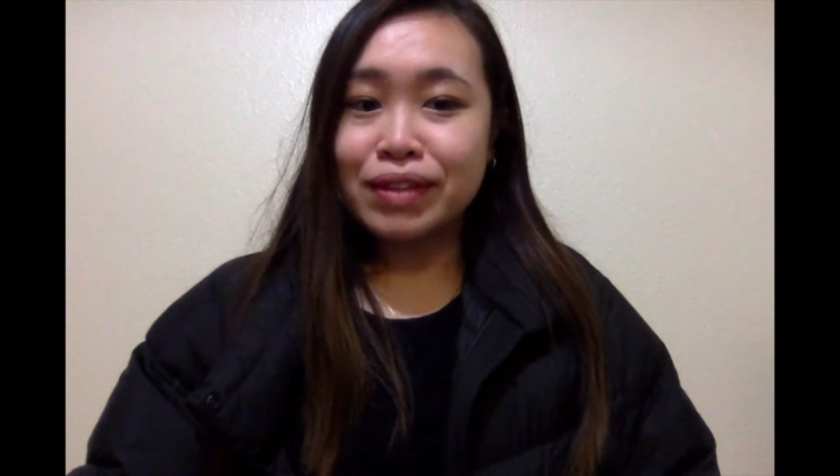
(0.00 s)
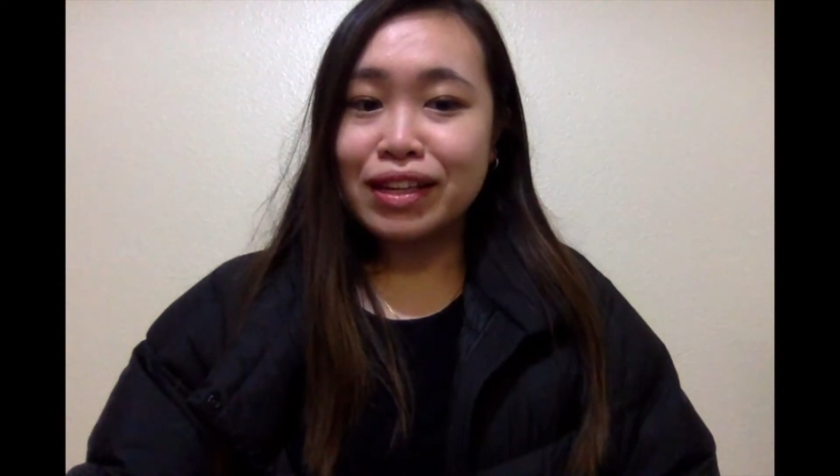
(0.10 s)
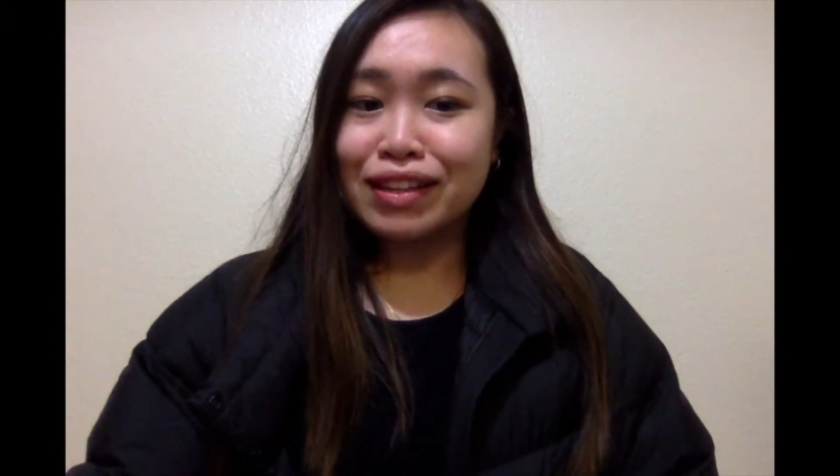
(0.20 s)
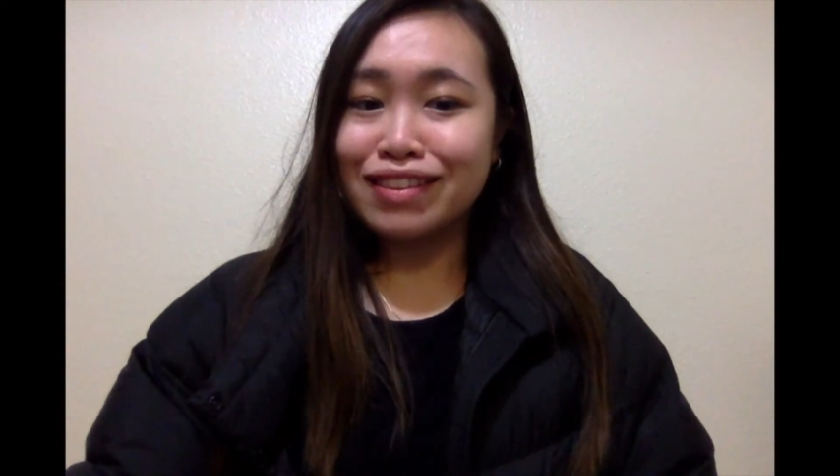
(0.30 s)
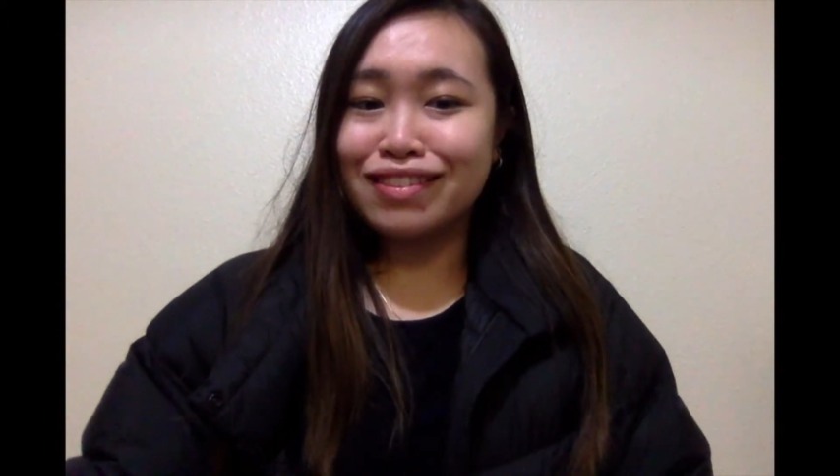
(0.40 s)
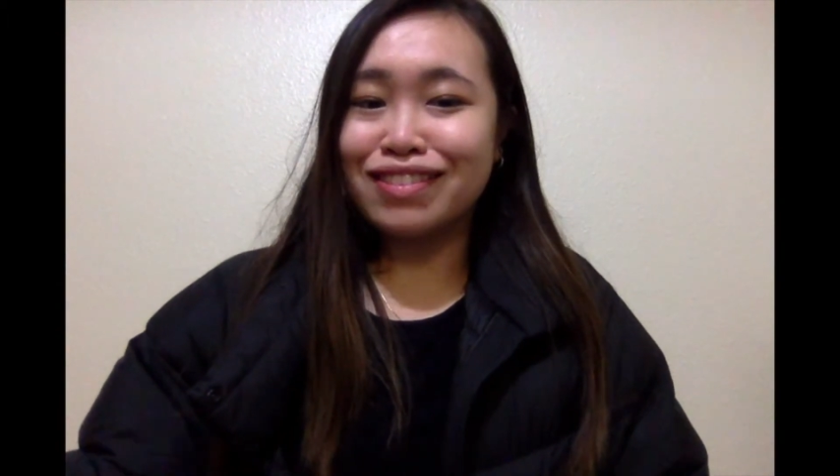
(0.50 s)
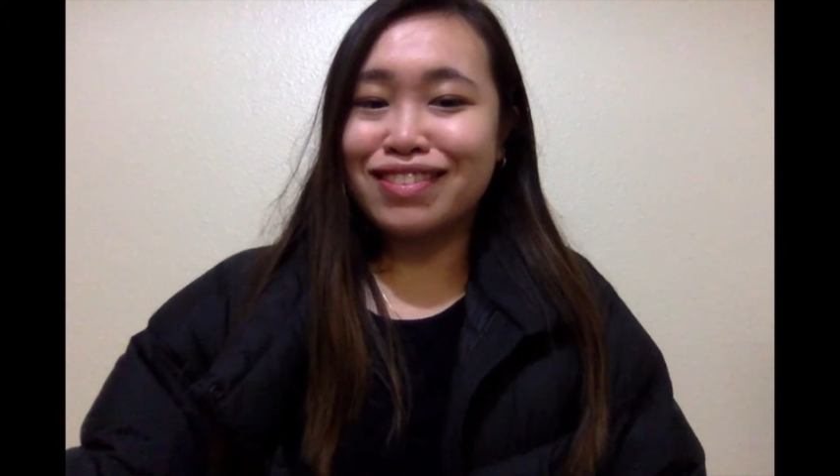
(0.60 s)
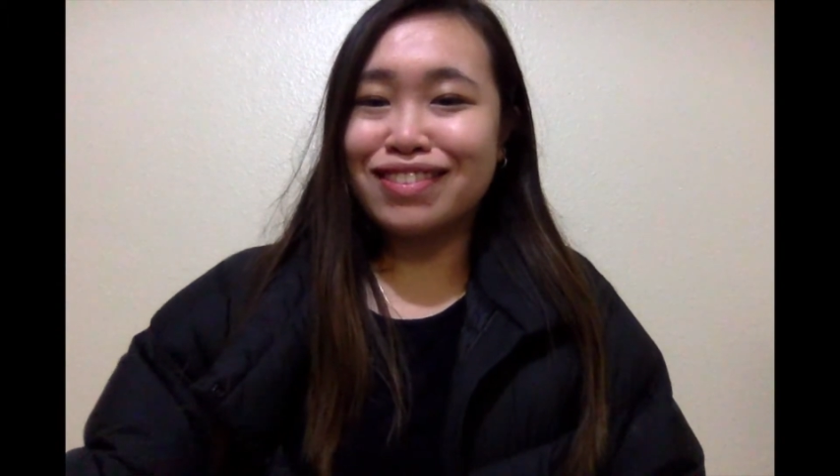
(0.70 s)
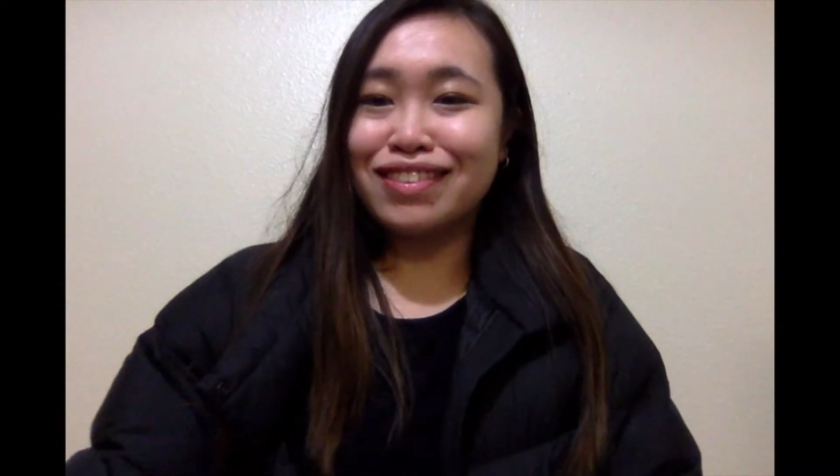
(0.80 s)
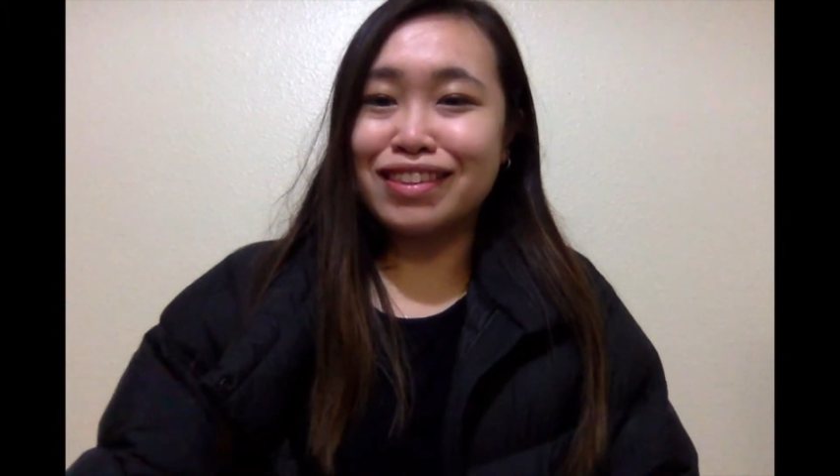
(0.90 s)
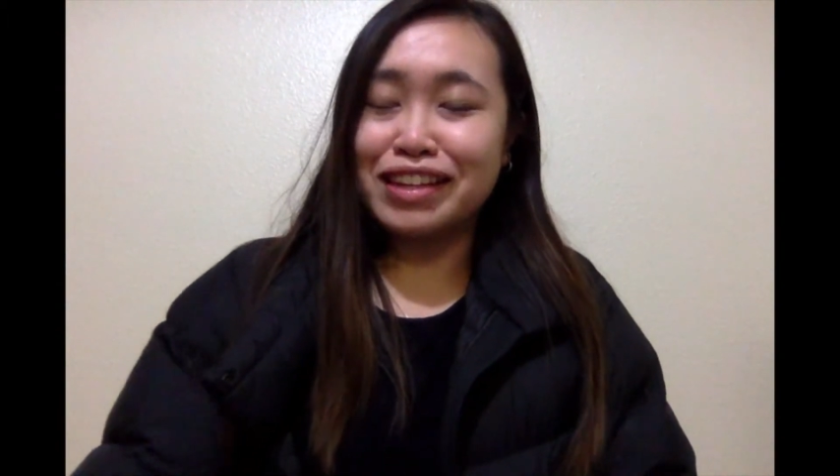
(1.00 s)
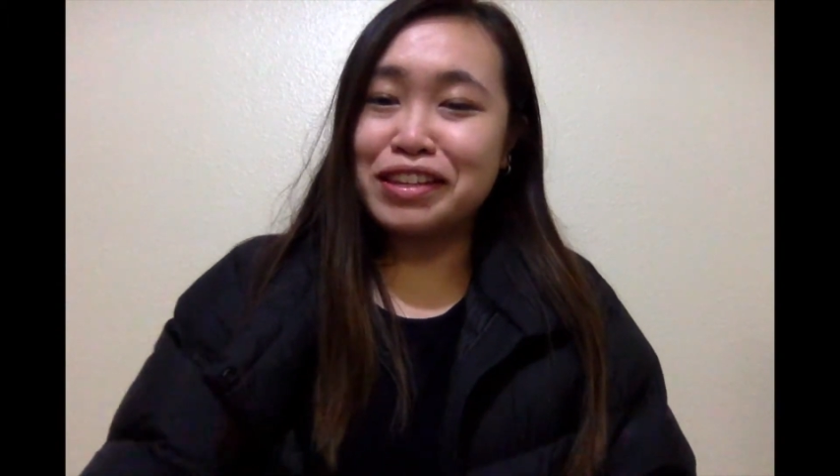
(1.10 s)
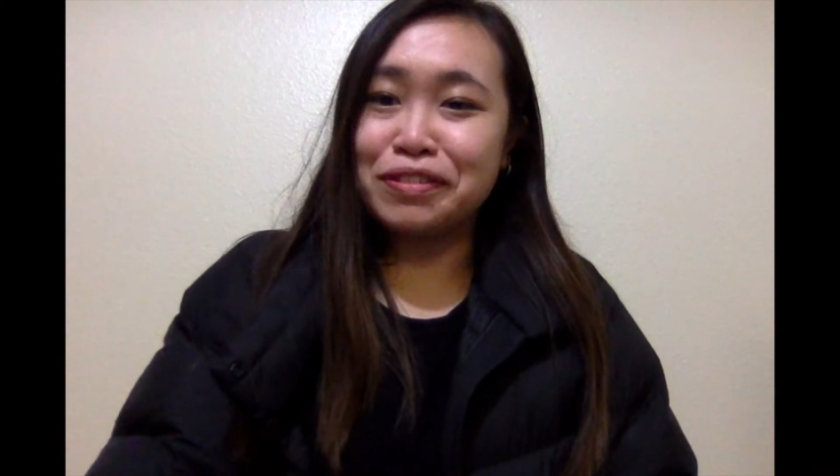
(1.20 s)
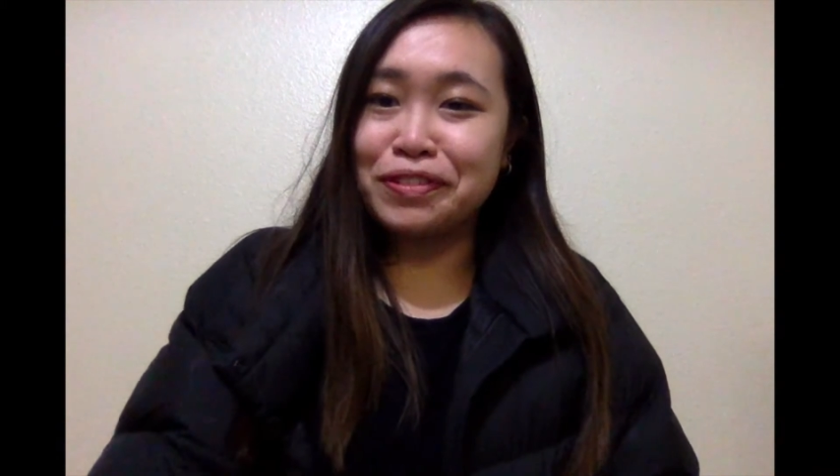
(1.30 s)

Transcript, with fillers: And thank you